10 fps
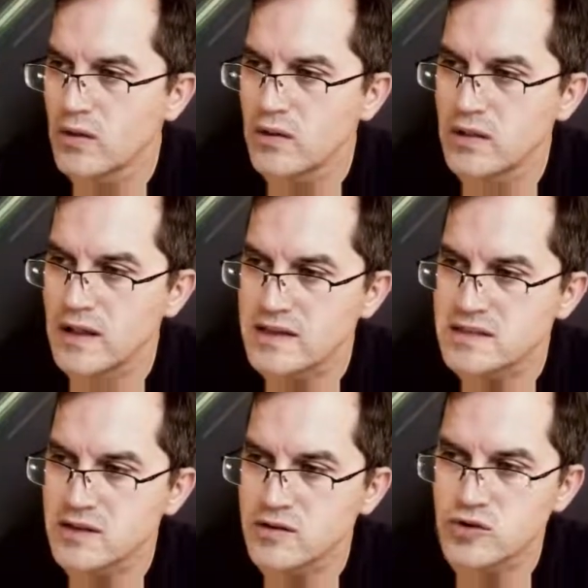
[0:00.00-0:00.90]
less
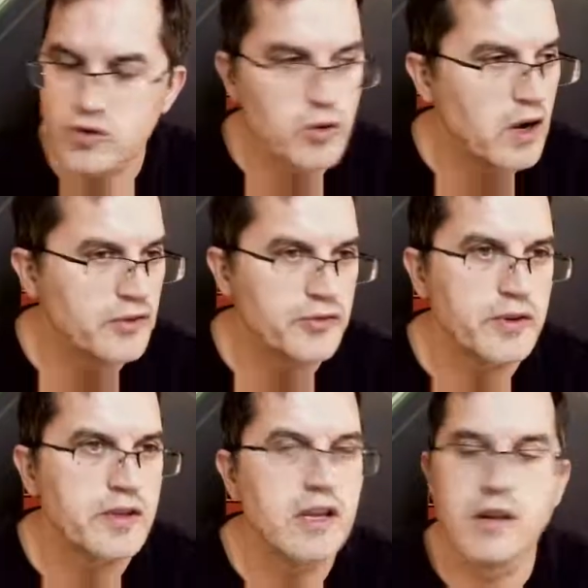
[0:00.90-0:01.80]
than
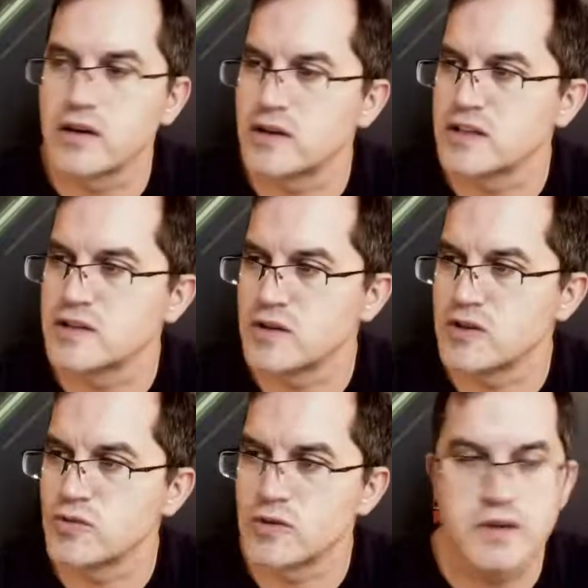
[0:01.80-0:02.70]
200 kilohertz, which
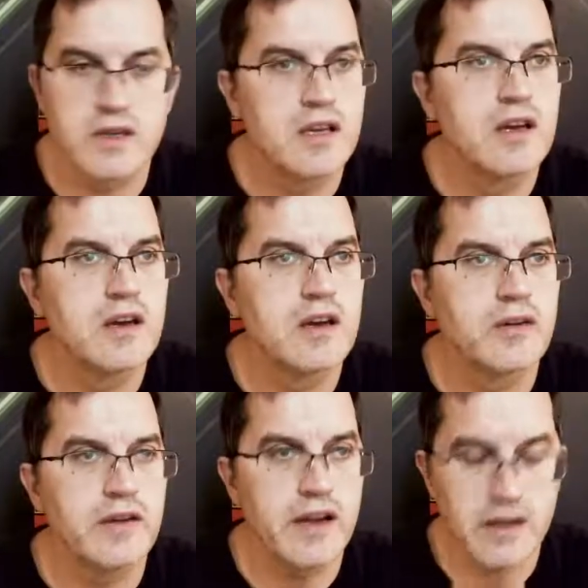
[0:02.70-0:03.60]
would be
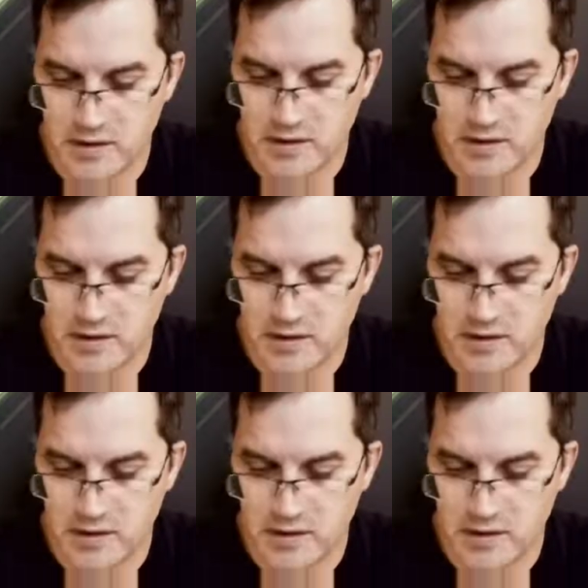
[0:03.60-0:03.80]
correct.